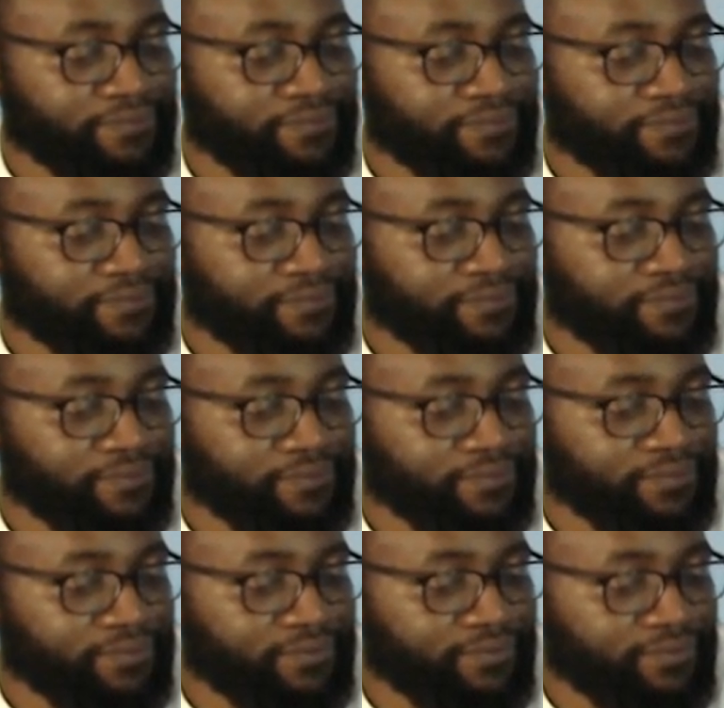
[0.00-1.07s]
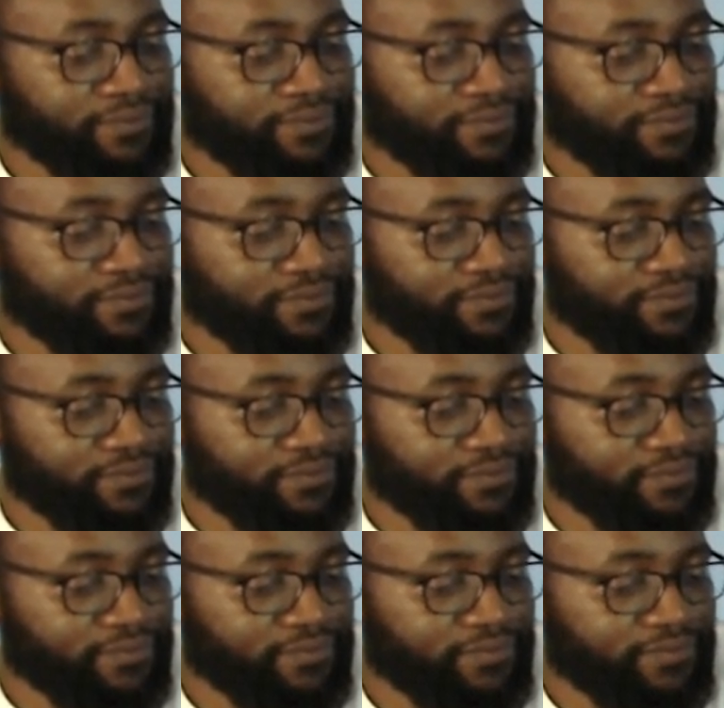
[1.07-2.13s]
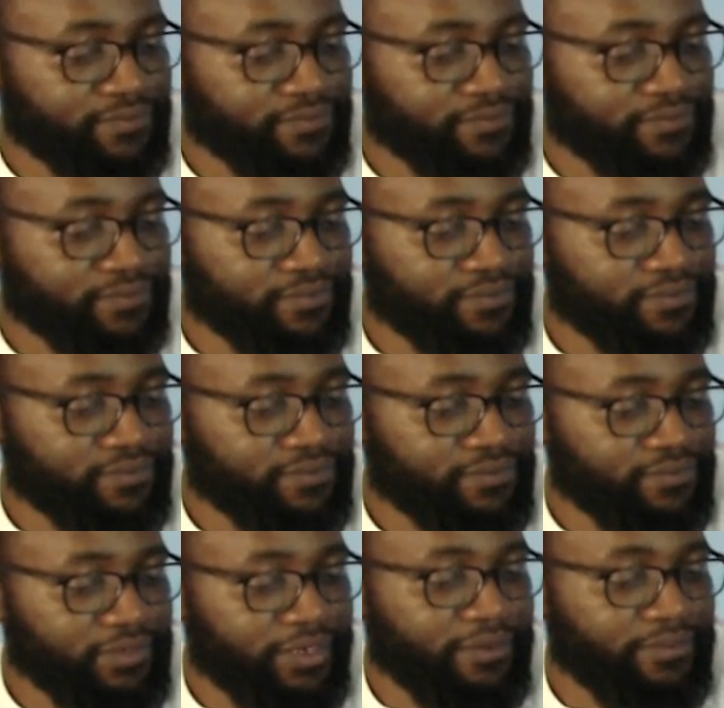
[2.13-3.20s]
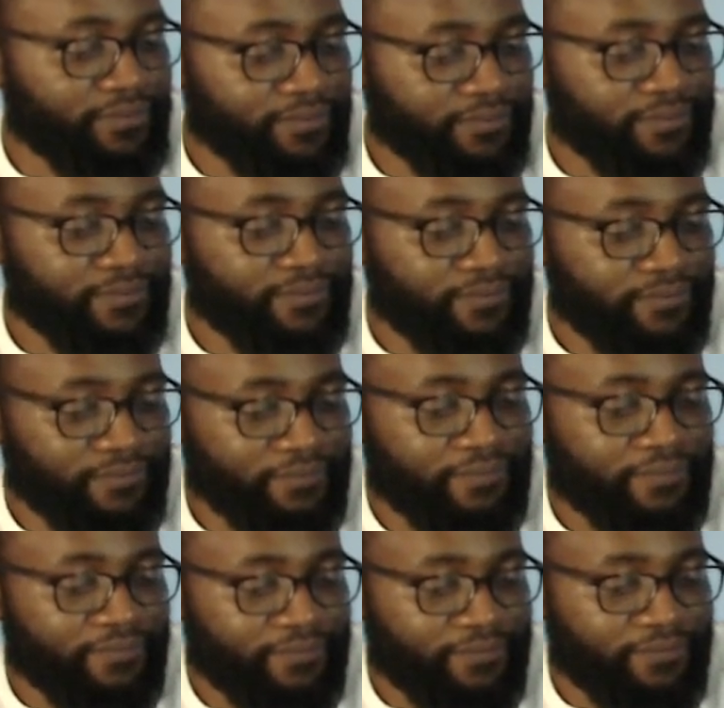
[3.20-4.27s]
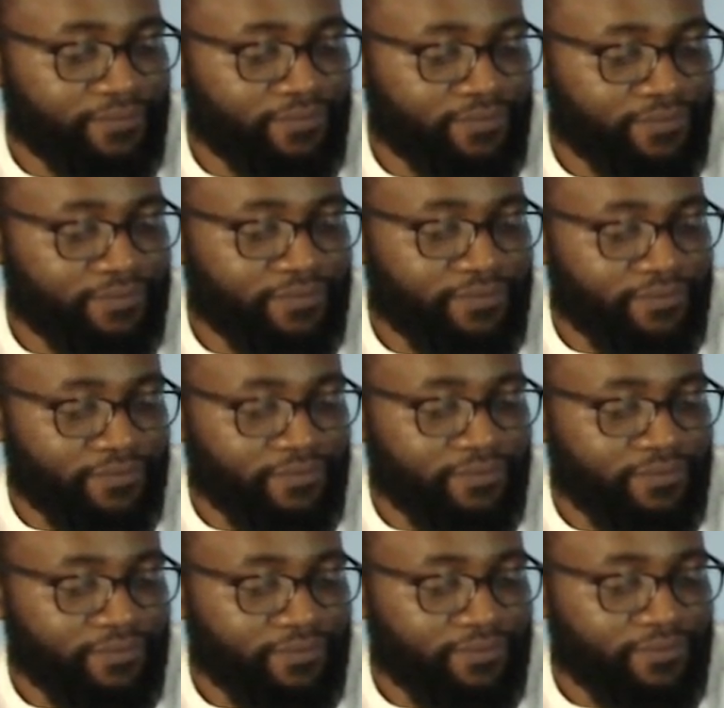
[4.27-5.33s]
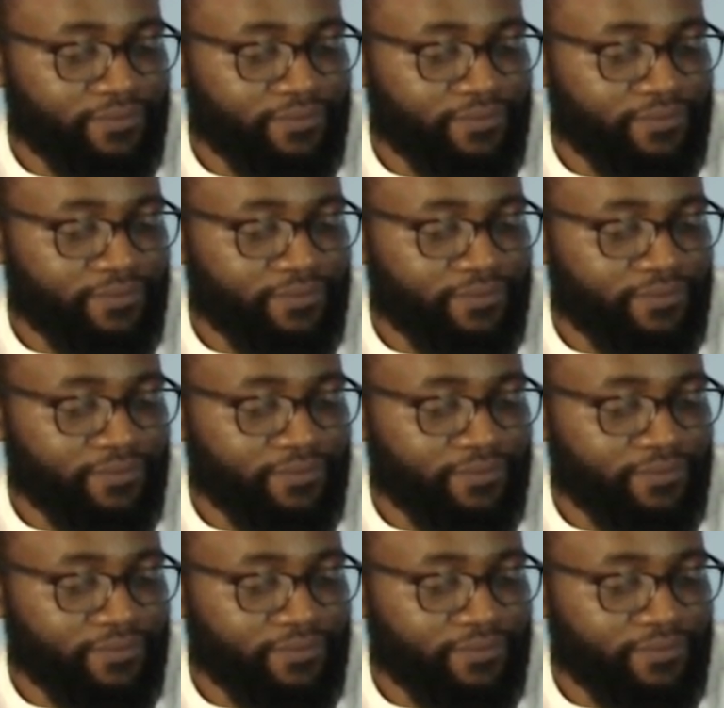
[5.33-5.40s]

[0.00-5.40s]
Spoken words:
[no speech]